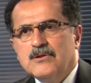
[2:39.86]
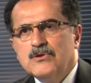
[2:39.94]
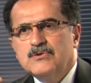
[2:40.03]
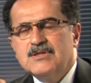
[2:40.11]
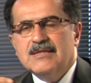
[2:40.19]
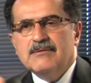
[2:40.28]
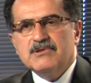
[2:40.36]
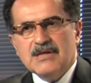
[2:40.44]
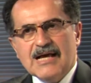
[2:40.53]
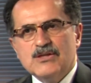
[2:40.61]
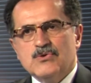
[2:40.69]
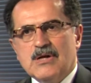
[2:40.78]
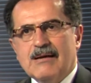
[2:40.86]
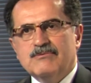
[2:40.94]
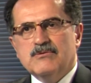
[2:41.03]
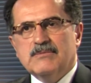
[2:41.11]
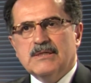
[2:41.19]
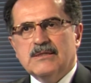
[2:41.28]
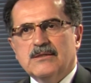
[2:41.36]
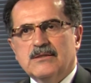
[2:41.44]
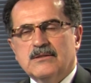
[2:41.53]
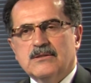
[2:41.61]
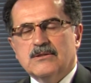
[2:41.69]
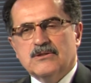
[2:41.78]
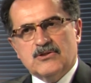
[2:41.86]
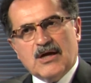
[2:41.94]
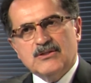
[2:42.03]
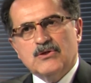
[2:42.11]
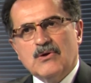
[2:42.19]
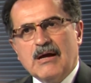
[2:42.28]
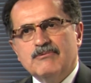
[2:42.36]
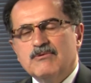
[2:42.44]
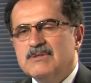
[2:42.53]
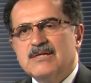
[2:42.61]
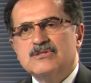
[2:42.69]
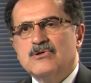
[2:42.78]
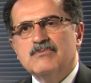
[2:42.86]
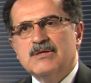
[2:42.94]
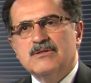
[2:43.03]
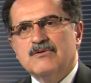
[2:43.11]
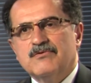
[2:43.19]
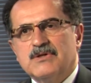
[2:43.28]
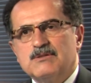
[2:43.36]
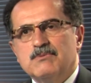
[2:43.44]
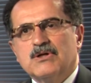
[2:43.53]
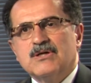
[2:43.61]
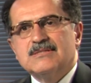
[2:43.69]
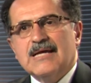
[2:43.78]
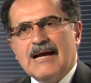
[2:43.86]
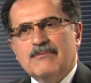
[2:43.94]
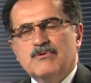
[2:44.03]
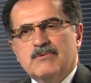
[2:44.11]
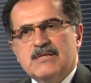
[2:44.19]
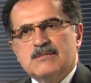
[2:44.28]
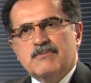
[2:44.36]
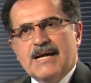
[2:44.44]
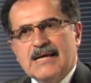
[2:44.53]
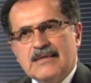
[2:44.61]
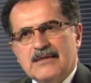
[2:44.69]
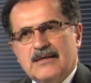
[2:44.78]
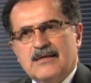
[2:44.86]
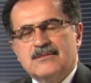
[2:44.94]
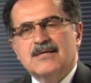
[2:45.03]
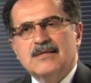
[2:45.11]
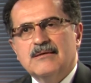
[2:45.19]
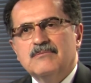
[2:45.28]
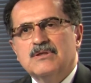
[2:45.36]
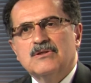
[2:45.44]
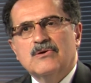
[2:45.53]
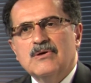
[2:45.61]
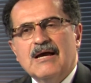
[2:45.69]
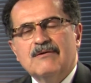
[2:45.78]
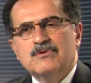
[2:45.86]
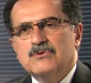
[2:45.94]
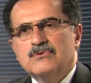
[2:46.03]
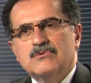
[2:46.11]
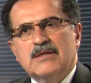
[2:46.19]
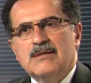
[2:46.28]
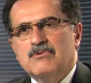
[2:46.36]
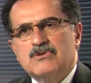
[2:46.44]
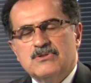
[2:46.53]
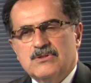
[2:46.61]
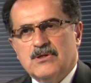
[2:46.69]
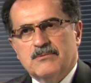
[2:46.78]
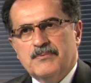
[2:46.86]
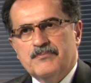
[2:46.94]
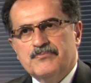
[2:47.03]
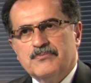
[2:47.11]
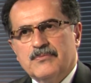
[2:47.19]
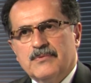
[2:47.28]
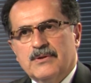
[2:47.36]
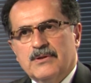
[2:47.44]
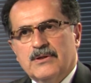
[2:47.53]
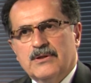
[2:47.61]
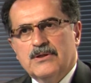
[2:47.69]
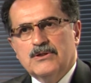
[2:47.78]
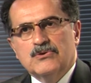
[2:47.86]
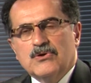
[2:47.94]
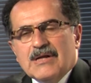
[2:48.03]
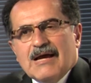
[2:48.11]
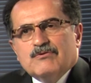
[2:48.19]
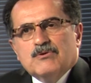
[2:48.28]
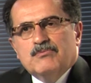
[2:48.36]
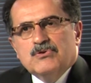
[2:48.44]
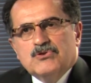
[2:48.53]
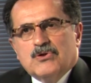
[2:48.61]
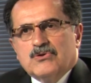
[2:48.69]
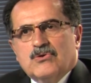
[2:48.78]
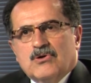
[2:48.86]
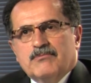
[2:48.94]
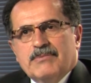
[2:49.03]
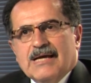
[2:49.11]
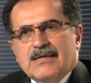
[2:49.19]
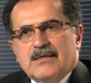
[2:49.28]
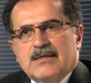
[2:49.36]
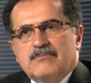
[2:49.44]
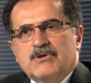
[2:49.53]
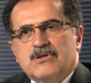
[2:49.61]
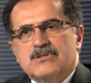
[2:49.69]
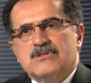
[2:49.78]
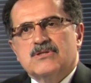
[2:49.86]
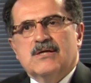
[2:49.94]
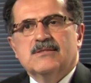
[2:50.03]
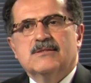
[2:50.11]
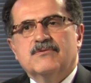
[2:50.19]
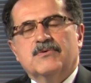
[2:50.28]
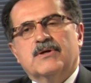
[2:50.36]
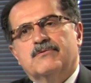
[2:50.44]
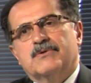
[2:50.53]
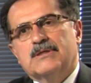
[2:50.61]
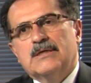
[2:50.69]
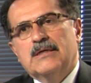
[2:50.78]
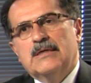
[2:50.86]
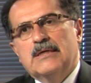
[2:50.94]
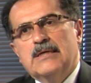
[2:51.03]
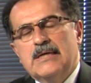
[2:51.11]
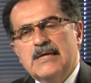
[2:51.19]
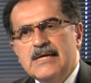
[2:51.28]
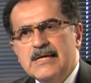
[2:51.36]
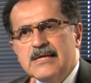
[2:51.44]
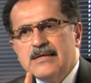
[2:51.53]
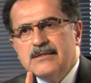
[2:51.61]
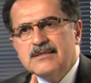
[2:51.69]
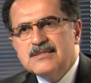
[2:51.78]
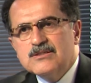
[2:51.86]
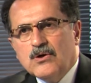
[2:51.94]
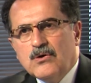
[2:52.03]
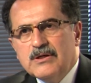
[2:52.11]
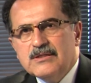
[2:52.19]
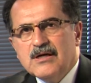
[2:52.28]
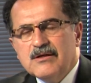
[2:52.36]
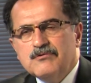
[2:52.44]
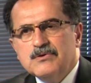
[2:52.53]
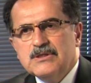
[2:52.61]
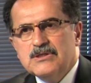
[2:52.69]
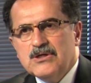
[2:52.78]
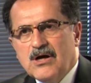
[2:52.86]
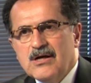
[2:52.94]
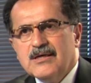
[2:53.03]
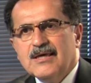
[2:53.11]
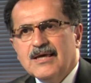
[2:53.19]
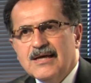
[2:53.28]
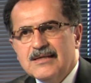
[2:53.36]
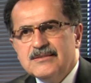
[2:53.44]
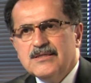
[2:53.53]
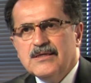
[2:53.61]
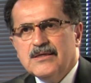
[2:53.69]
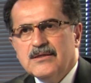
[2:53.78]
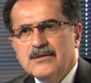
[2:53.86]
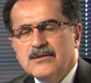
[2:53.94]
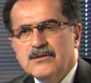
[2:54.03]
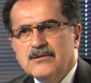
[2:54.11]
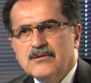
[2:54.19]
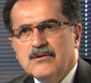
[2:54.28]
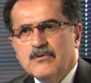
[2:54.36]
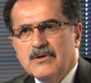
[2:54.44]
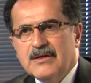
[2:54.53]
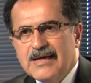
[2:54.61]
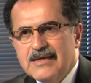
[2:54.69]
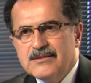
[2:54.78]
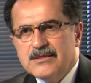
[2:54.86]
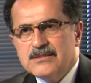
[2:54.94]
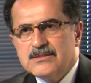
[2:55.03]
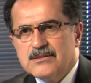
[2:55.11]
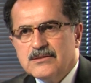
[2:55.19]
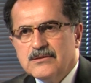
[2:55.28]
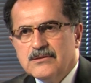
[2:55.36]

you tell them relax your abdomen, tighten your abdomen. There is no more difference because the abdomen is back, and I tell them you don't have to do any more sit-up. You don't have to put your core back again because it's tight there forever. This is only done for the young, healthy ladies.